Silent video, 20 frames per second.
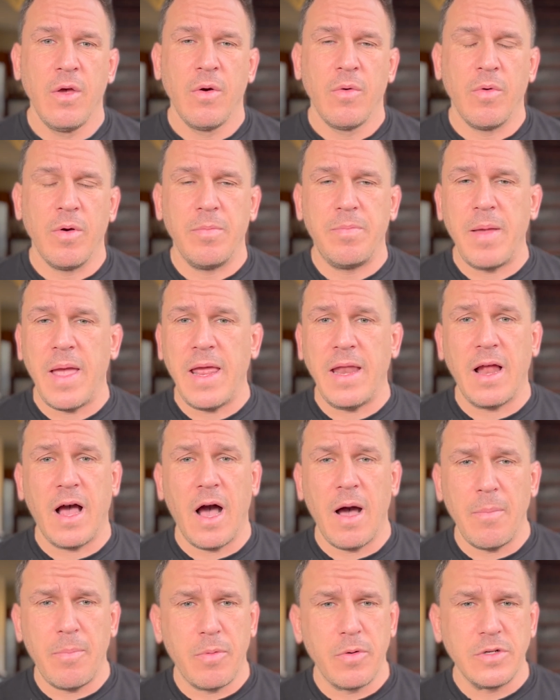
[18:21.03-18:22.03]
When paying
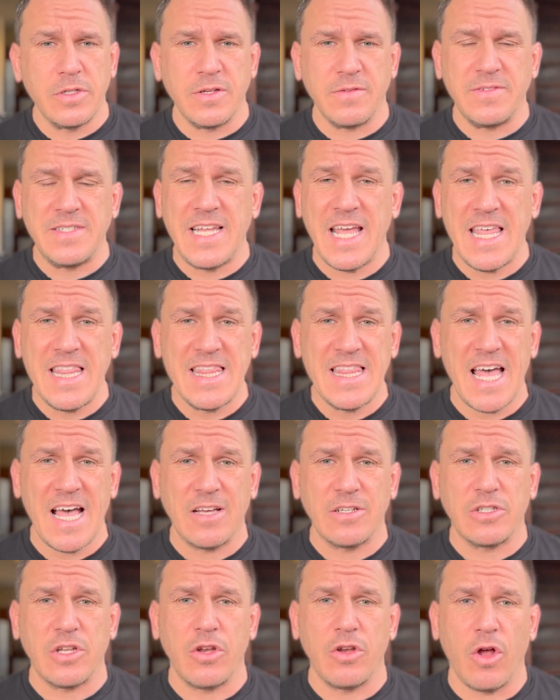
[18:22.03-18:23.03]
upwards of
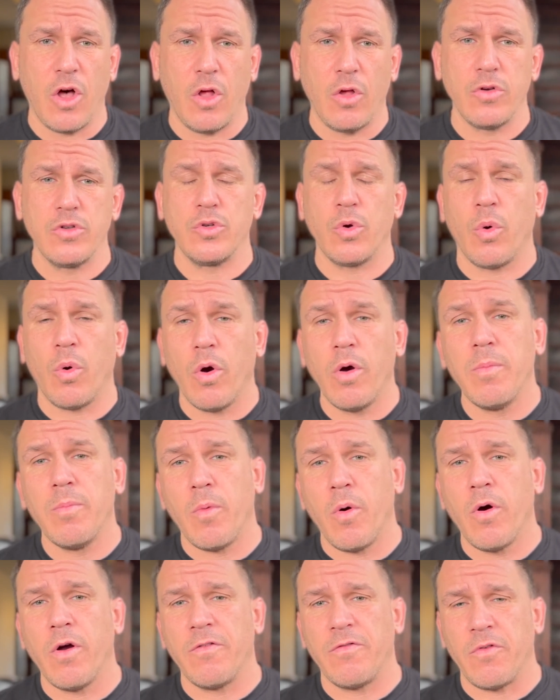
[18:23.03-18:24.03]
$10,000 or
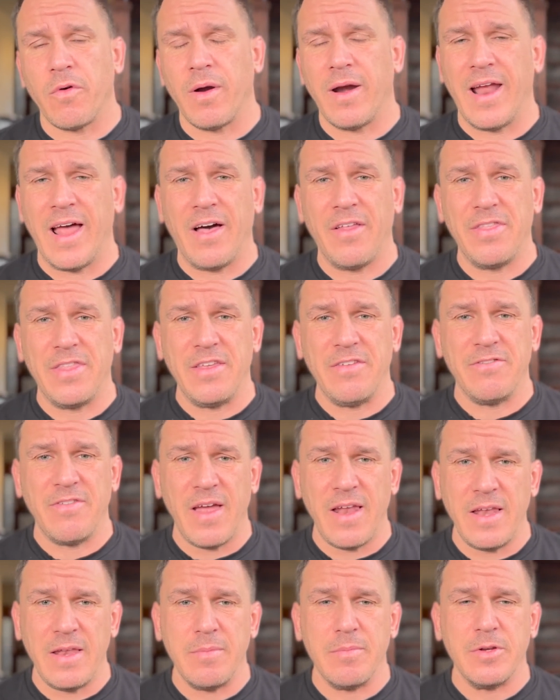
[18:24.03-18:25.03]
more for a healthy
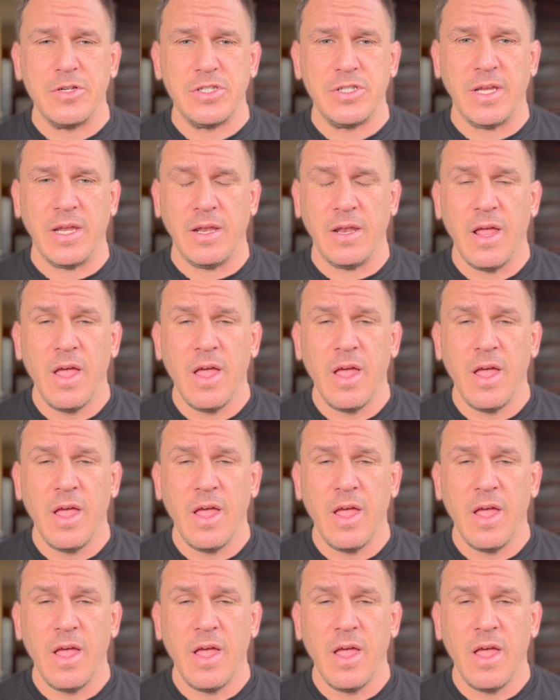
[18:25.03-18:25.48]
vending machine,